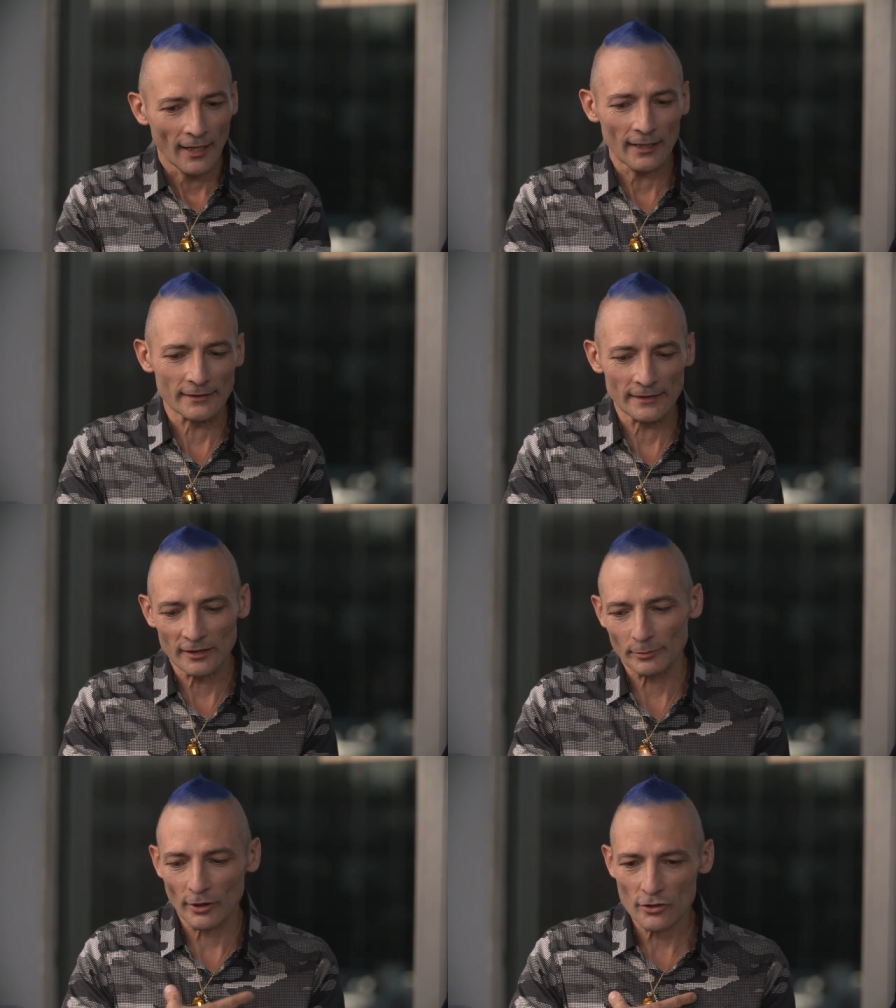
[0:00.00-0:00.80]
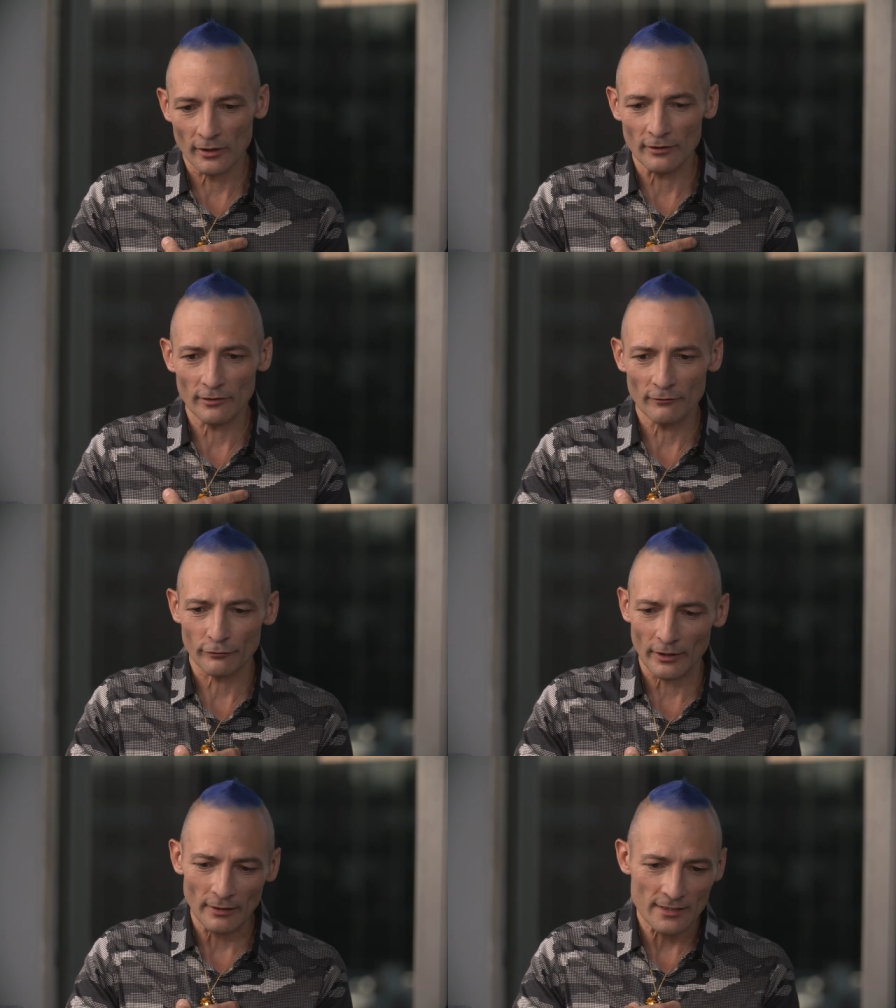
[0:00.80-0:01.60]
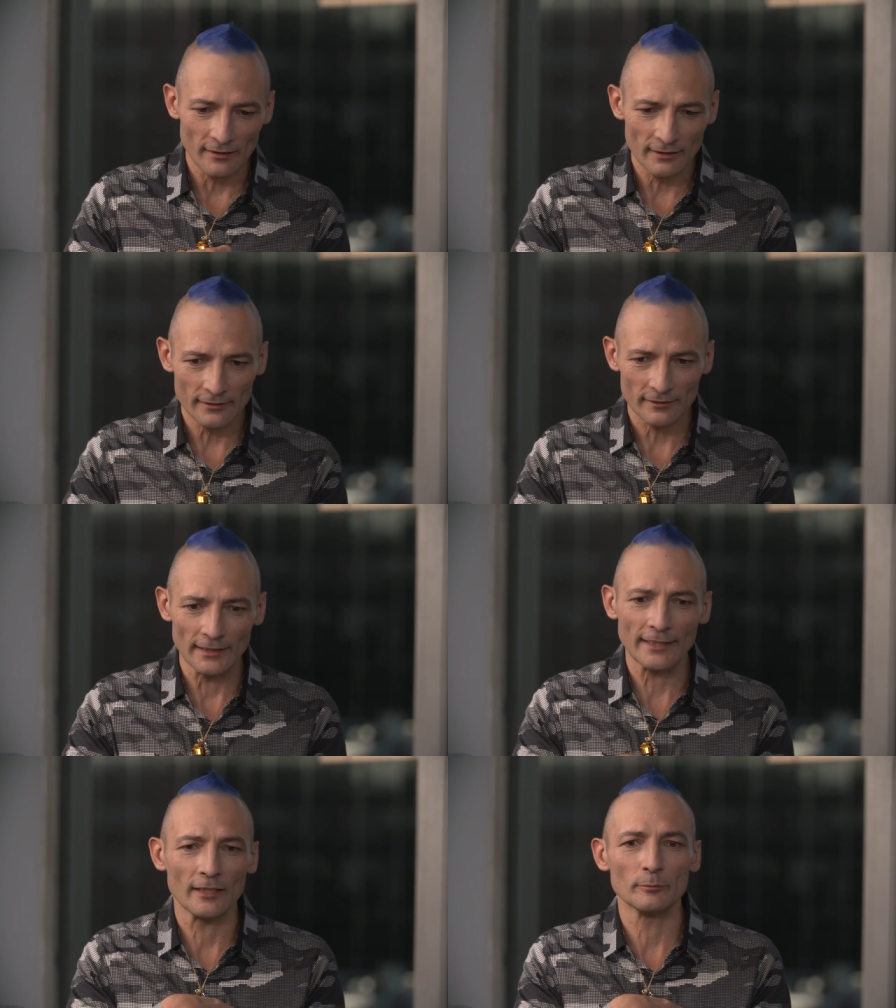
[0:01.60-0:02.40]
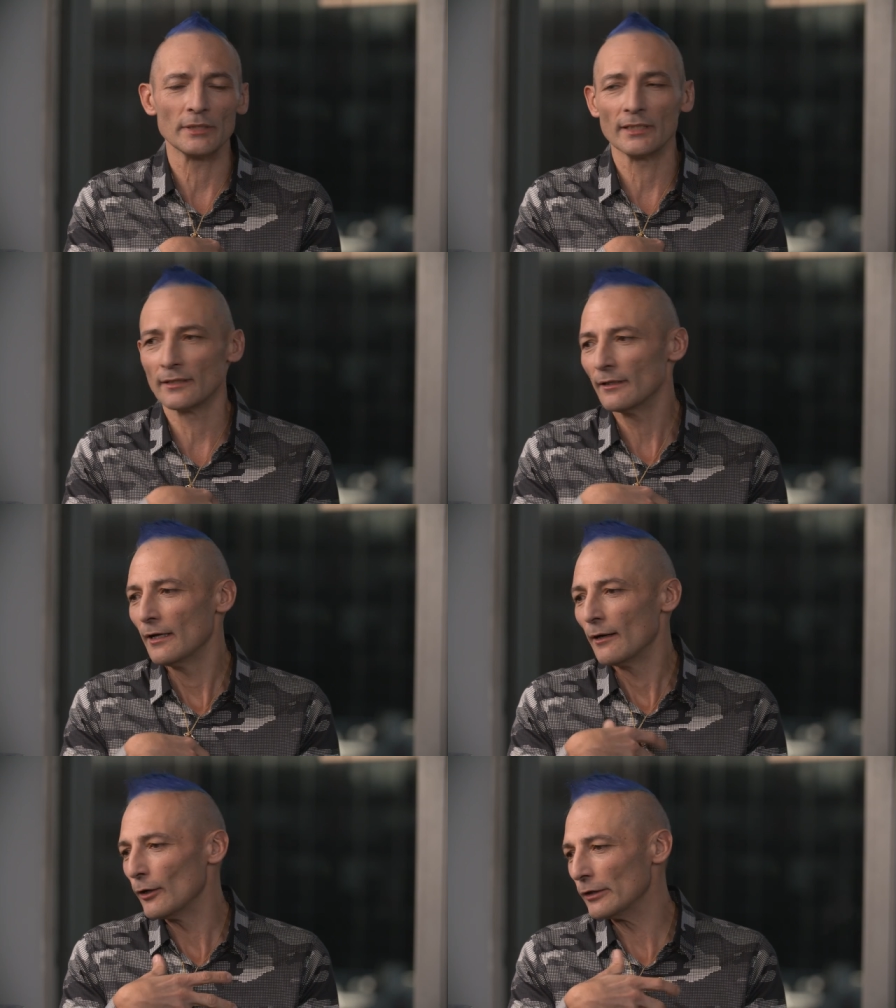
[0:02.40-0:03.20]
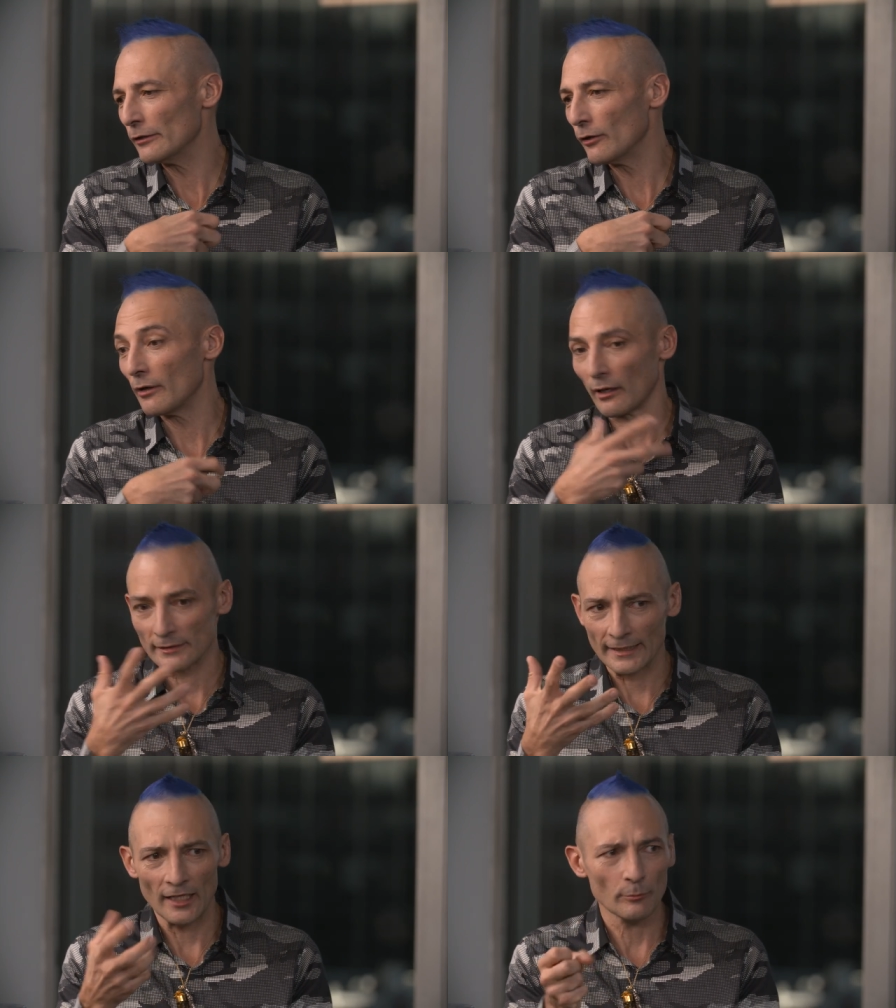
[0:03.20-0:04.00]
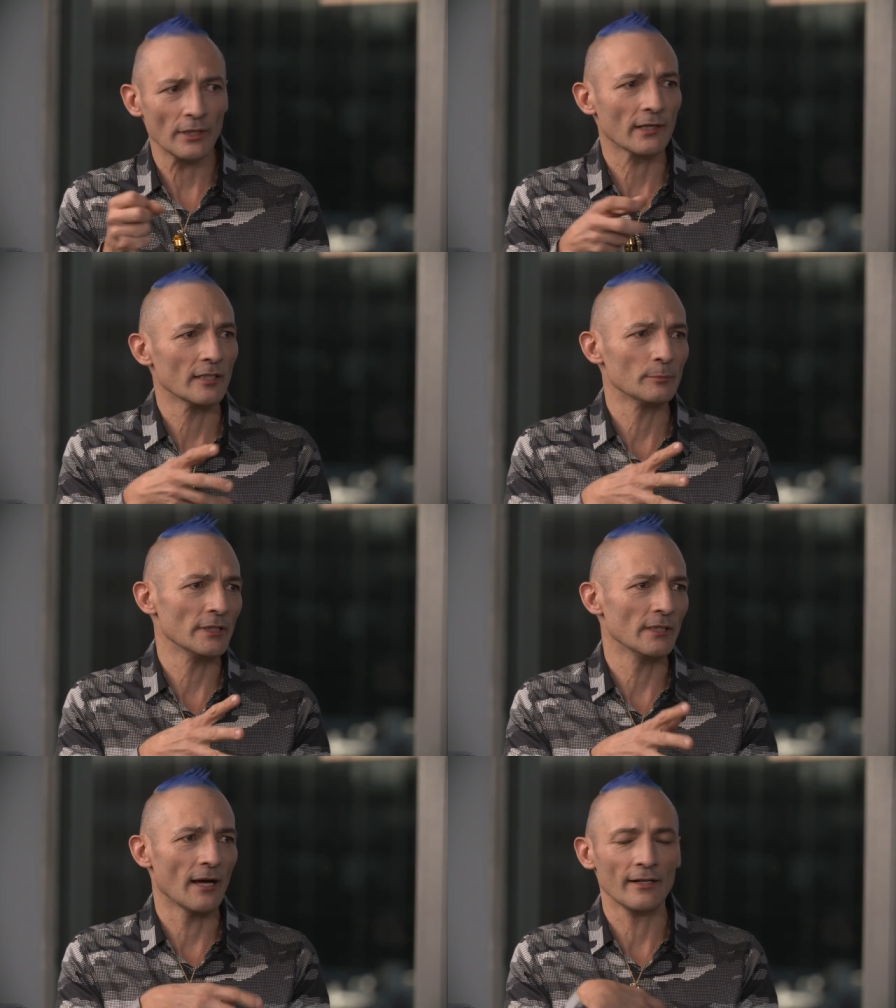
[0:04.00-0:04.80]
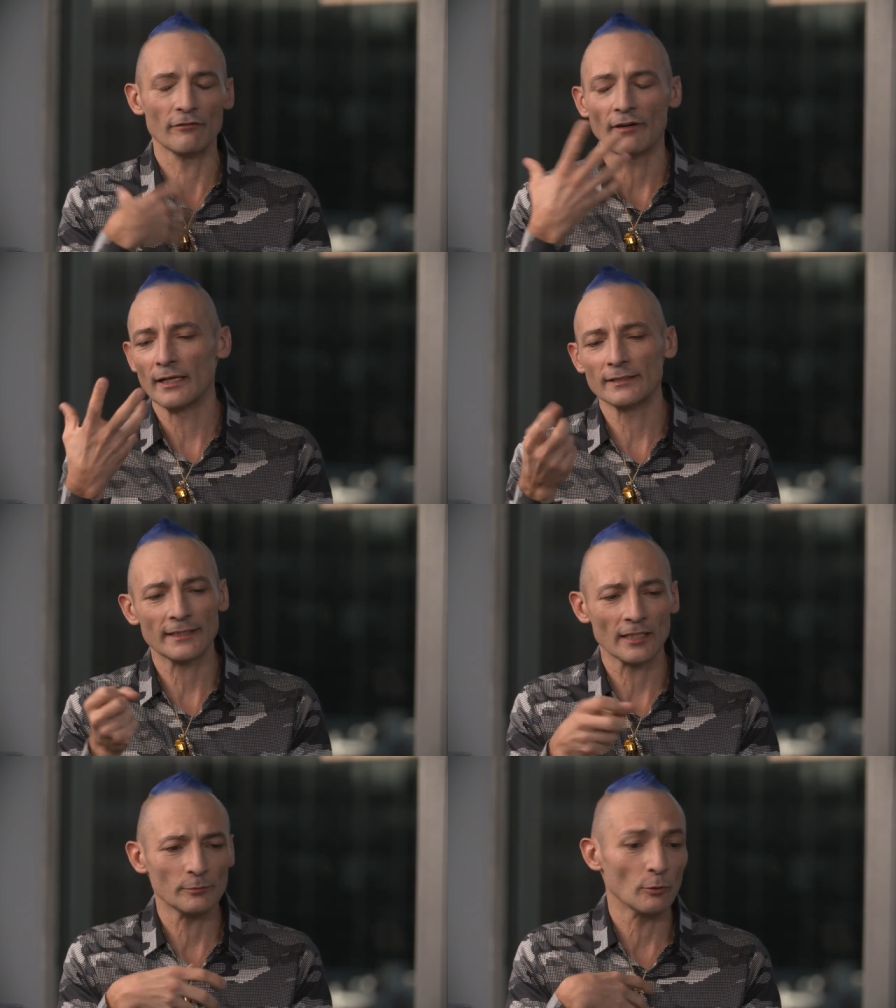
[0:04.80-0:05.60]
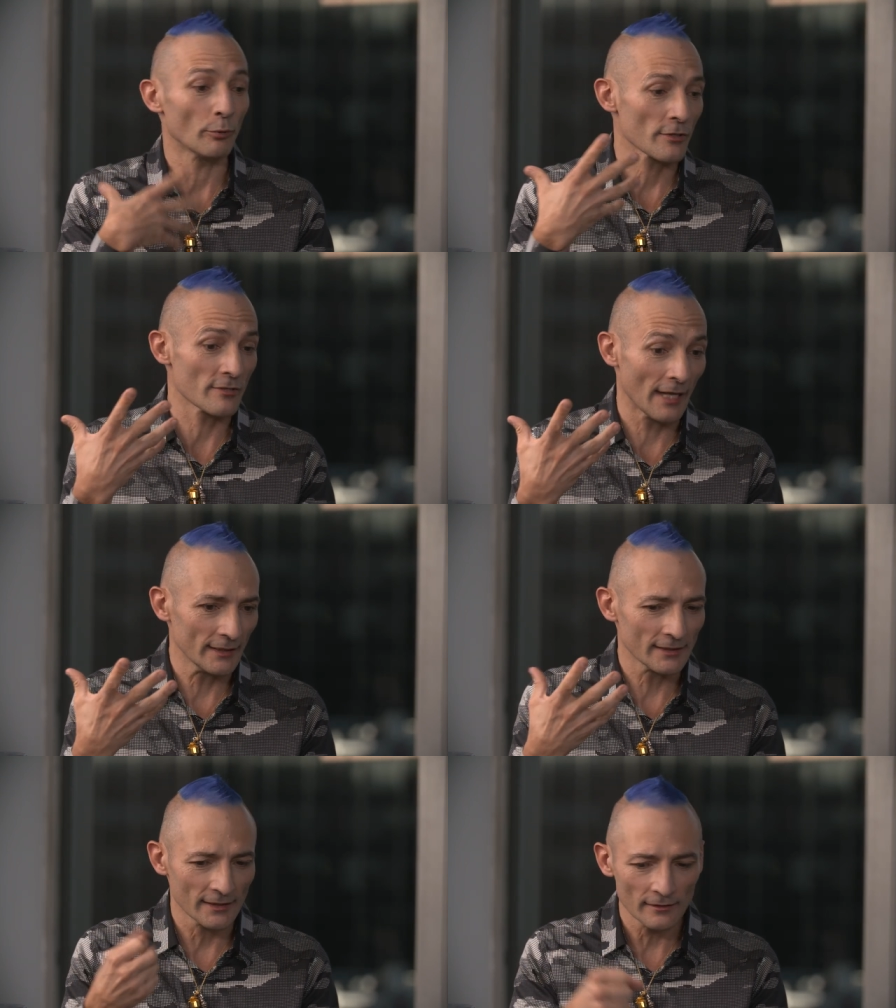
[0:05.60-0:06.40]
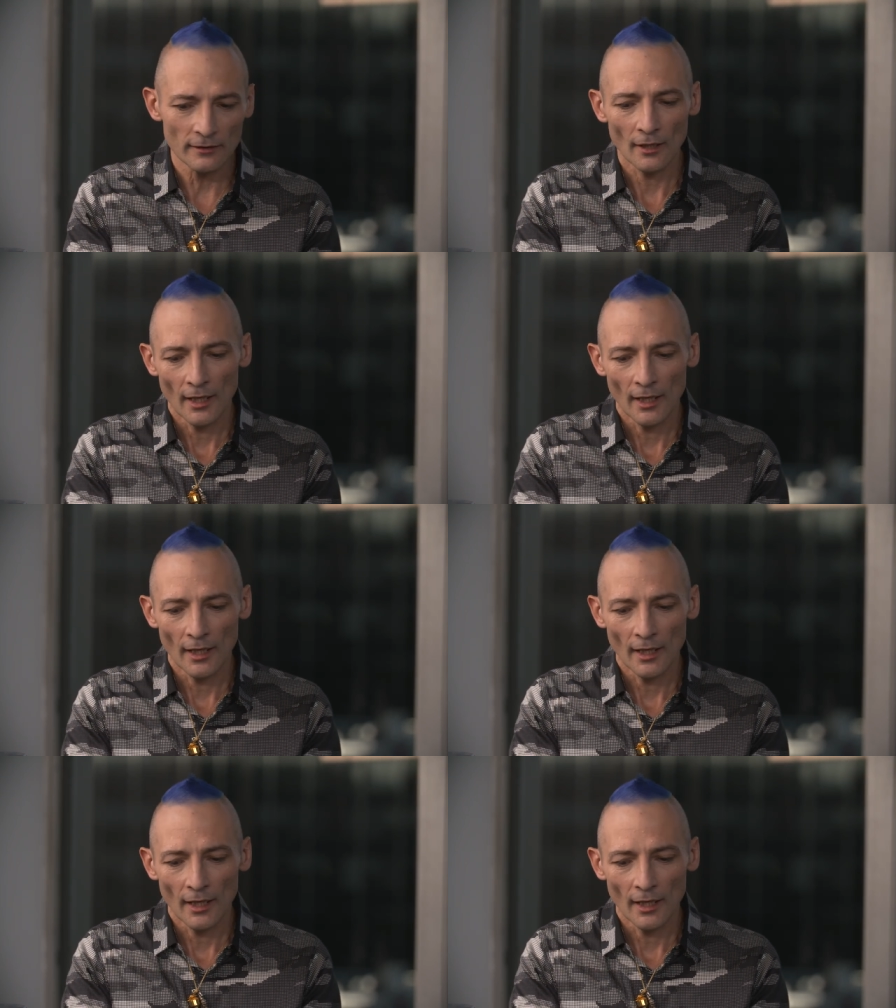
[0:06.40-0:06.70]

And the inspiration in fragrances, it can be a landscape, but it can be an event, it can be a personality,